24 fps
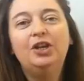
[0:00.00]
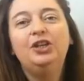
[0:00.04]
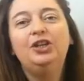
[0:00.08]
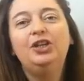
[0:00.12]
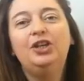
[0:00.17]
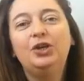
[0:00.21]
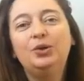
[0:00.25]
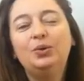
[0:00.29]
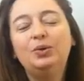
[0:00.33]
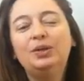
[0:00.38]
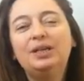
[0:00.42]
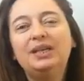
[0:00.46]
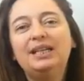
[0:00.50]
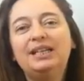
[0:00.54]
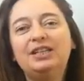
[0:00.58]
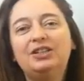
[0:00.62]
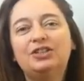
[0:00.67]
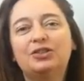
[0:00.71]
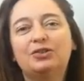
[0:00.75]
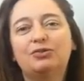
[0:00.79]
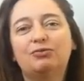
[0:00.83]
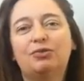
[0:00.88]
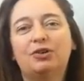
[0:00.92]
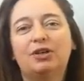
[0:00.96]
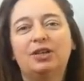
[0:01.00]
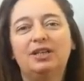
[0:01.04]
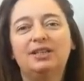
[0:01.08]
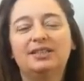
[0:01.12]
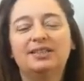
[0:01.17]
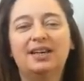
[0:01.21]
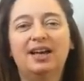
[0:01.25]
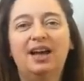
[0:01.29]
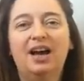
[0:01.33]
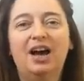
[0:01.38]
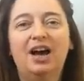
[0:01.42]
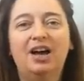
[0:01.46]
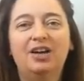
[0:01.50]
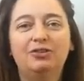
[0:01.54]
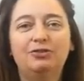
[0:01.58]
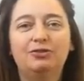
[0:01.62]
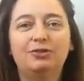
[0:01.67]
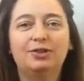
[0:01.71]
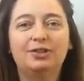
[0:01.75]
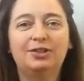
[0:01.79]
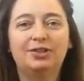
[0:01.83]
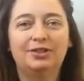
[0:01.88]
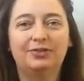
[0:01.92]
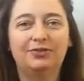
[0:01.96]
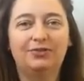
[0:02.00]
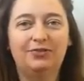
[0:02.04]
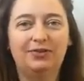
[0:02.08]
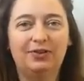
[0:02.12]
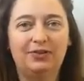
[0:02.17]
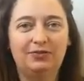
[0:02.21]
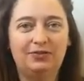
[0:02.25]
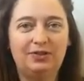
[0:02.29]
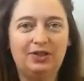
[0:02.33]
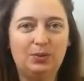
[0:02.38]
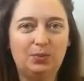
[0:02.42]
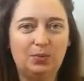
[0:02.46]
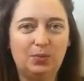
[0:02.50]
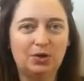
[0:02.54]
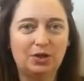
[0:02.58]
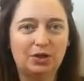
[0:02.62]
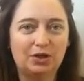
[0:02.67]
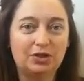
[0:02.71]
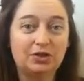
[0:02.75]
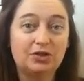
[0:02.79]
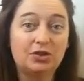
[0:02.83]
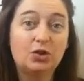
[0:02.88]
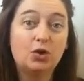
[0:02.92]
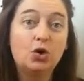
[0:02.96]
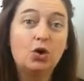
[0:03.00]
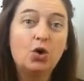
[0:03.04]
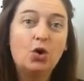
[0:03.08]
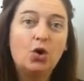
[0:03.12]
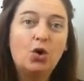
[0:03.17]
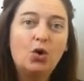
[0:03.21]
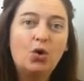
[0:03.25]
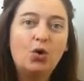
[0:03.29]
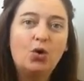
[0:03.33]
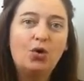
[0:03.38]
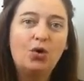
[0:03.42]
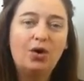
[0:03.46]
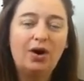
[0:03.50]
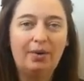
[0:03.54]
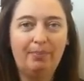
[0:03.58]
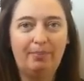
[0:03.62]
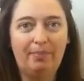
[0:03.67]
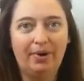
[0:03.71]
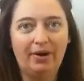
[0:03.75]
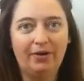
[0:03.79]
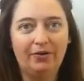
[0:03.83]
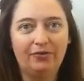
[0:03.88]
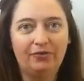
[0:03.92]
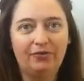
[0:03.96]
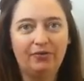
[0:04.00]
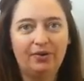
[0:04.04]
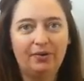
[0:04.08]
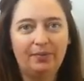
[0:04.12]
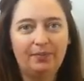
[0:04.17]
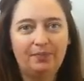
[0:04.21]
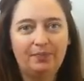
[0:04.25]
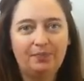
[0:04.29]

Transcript: you need to write 150 words or above.